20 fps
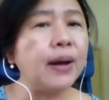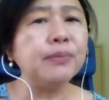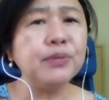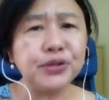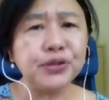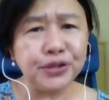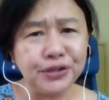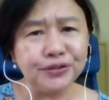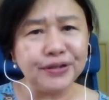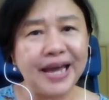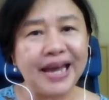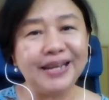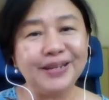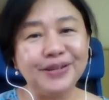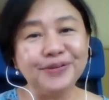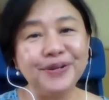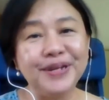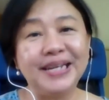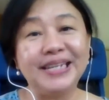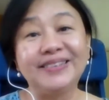I'm sure you can
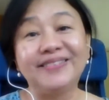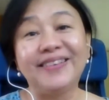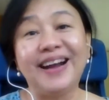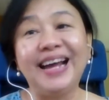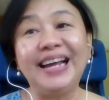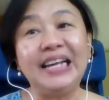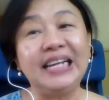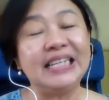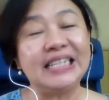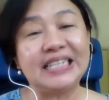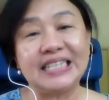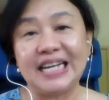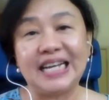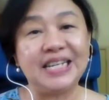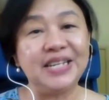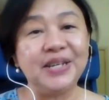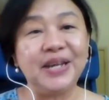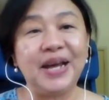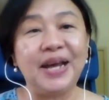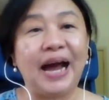do it, right?
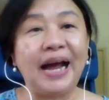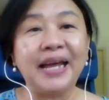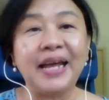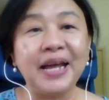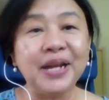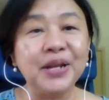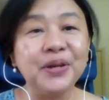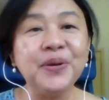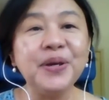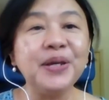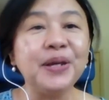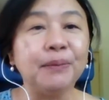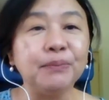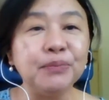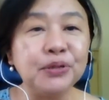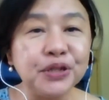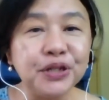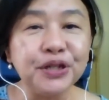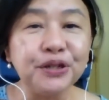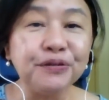I can do it. I'm
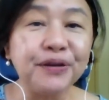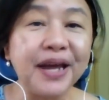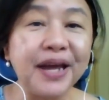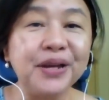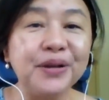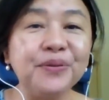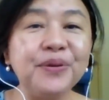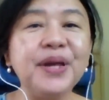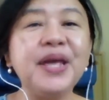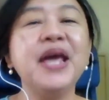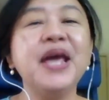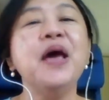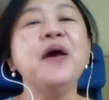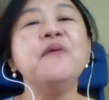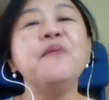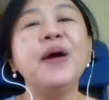sure you can do it.